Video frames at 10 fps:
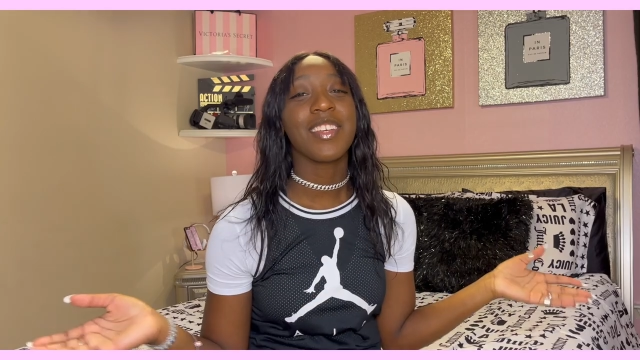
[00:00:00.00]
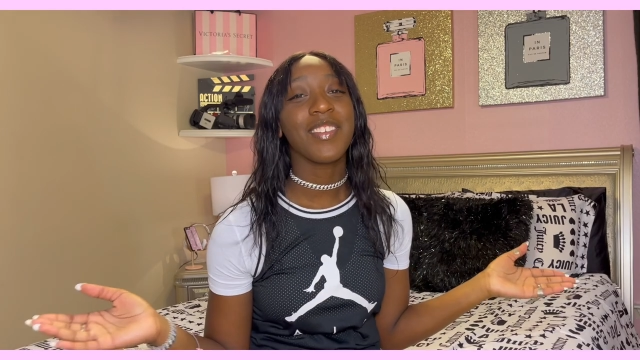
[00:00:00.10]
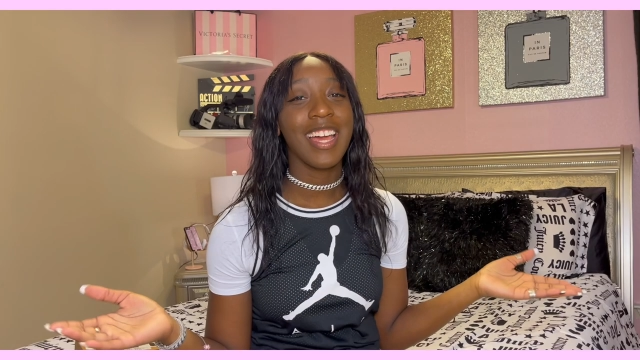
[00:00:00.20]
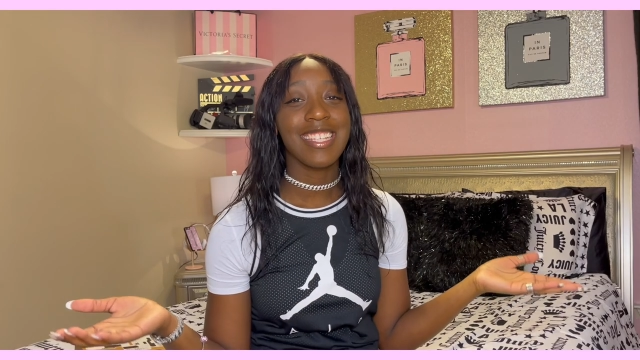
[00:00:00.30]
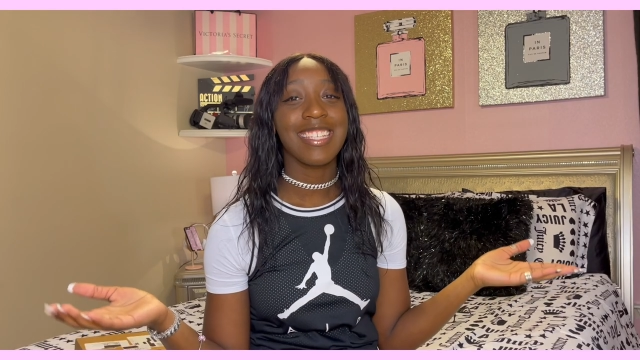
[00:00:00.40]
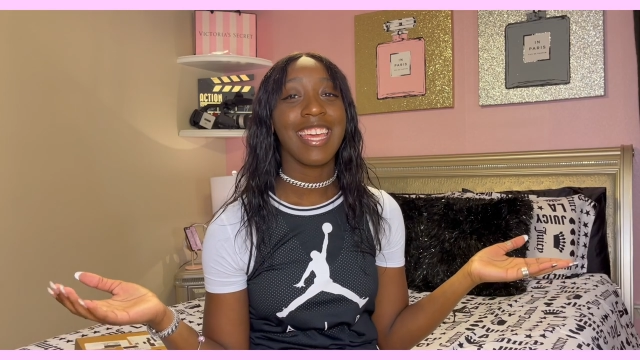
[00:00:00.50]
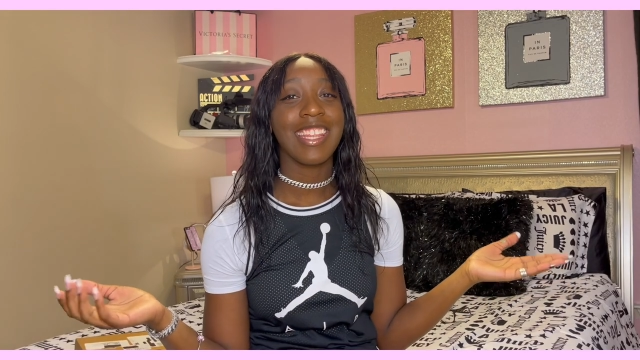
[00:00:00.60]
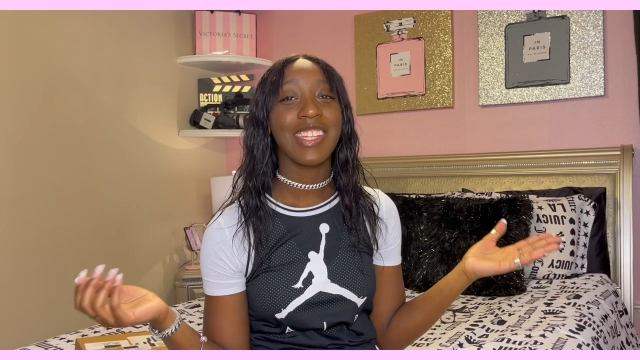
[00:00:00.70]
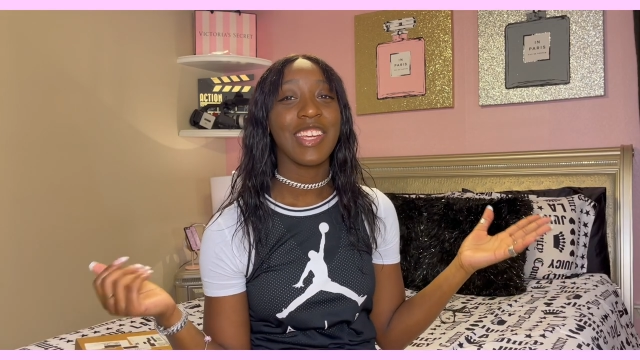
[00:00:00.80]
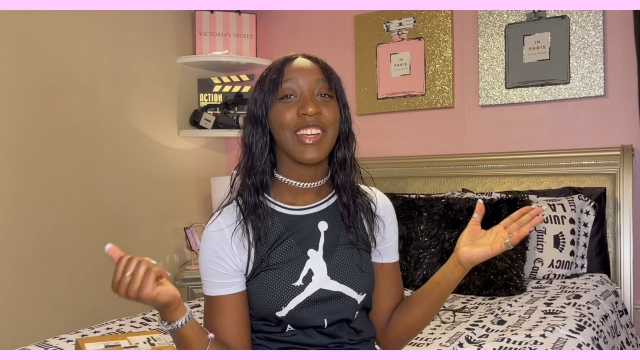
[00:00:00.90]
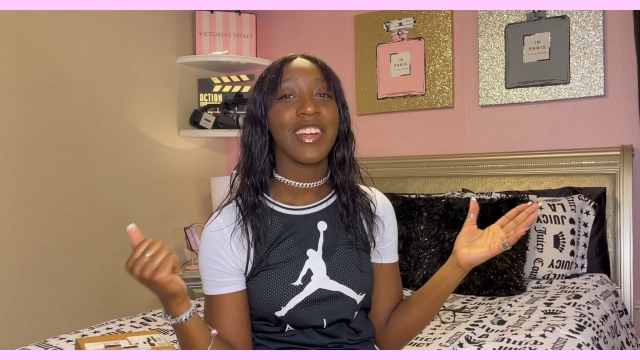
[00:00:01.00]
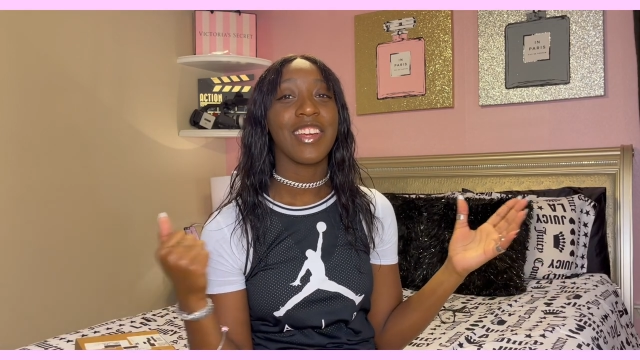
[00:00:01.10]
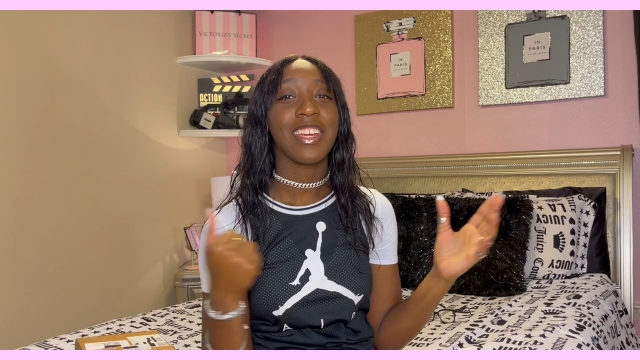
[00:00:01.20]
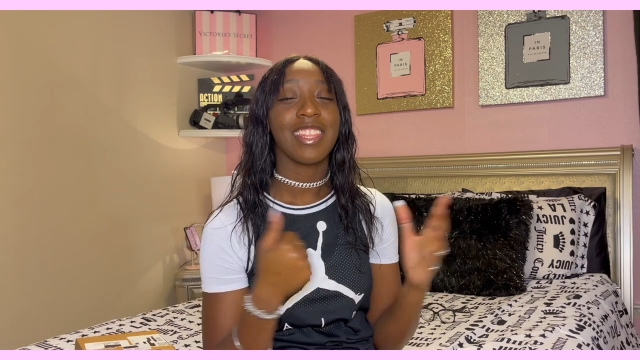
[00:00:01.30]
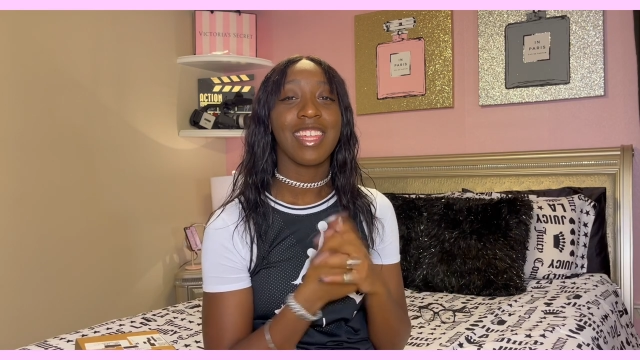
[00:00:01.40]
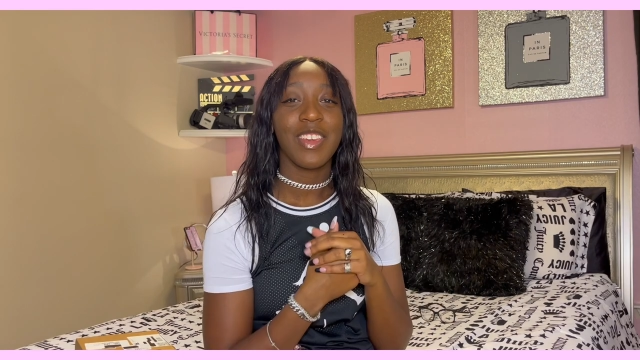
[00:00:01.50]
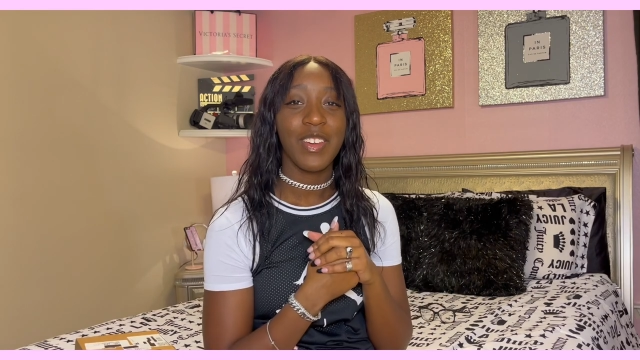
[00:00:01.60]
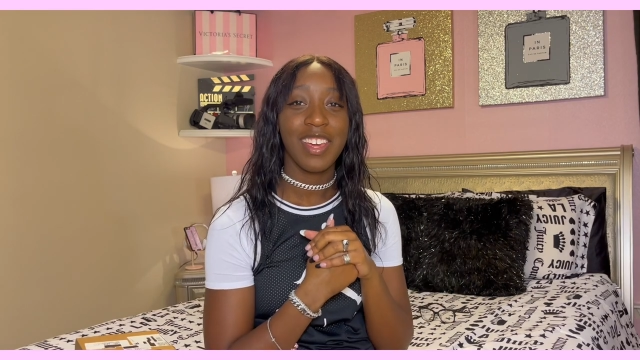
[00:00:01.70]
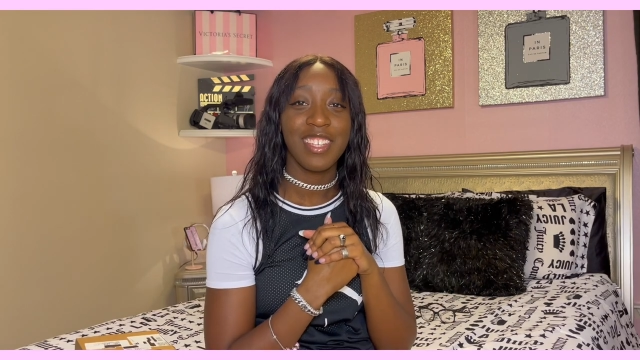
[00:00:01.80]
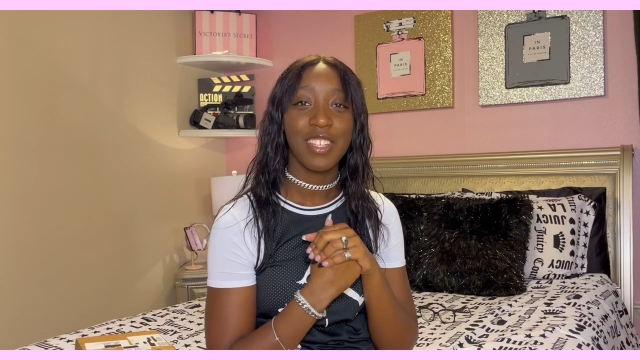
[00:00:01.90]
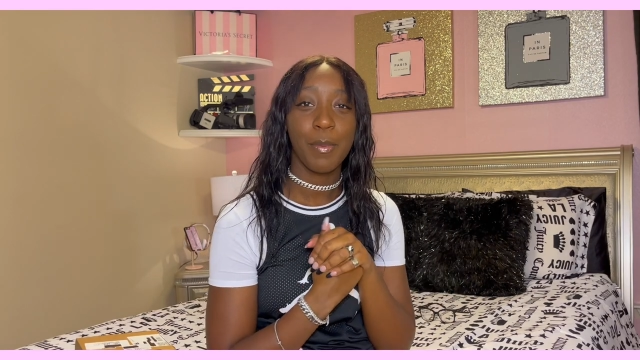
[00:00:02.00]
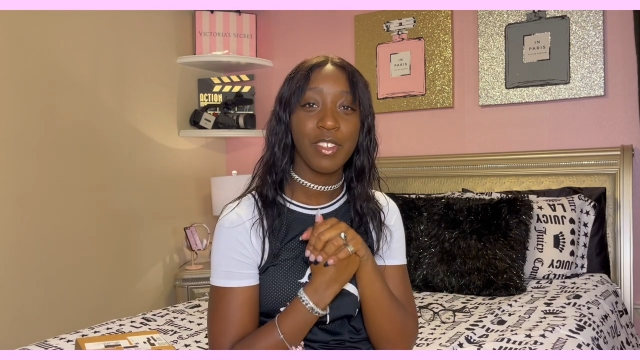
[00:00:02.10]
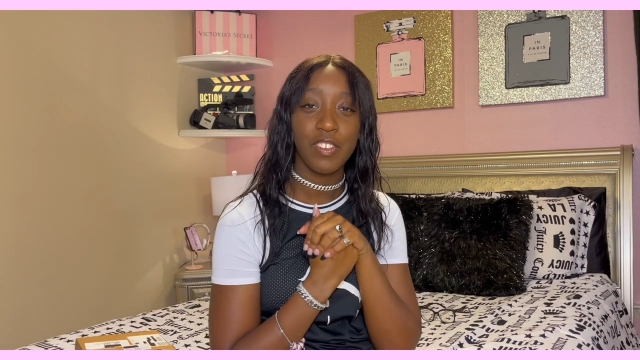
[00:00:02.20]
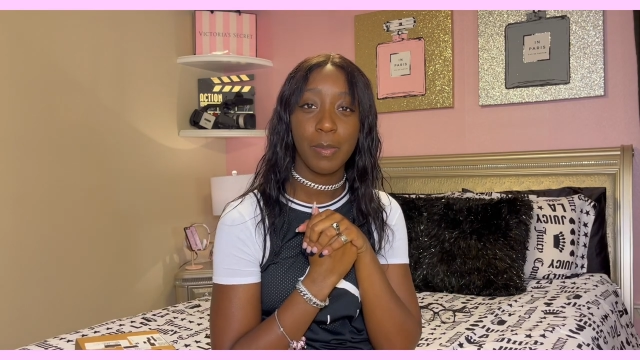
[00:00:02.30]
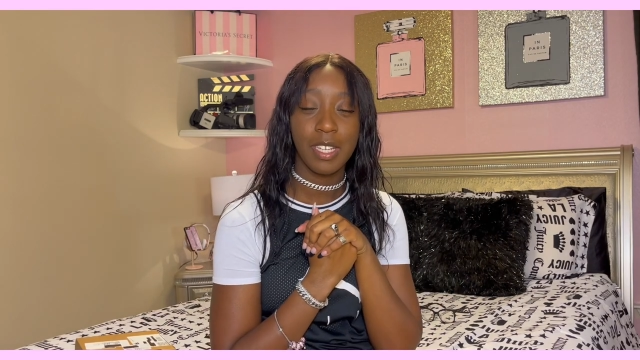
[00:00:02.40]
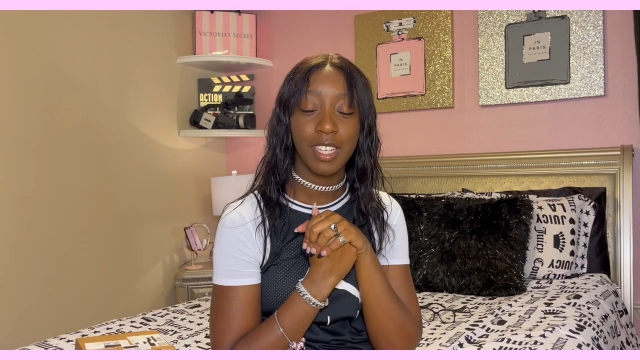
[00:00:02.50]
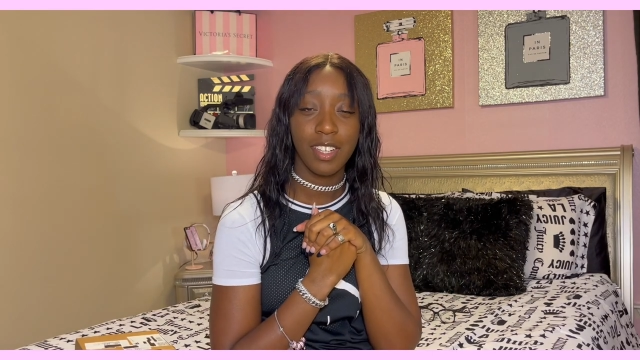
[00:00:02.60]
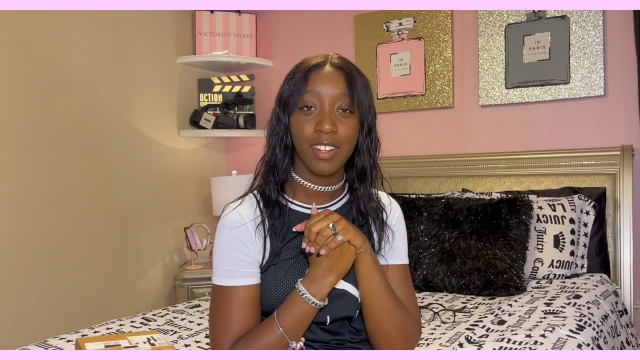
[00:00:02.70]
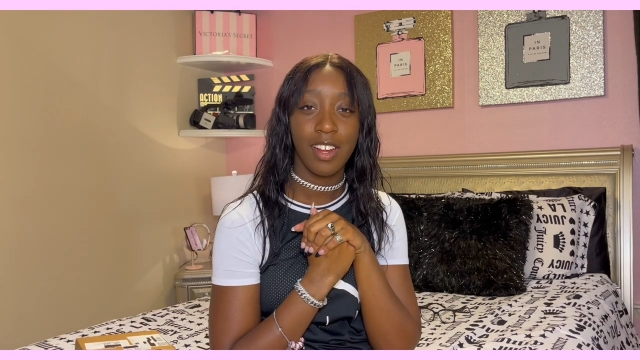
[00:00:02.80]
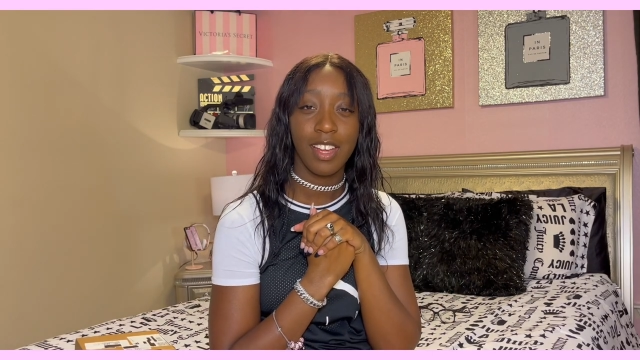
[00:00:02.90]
up, guys? It's Kaytlyn here. Thank you guys so much for being here.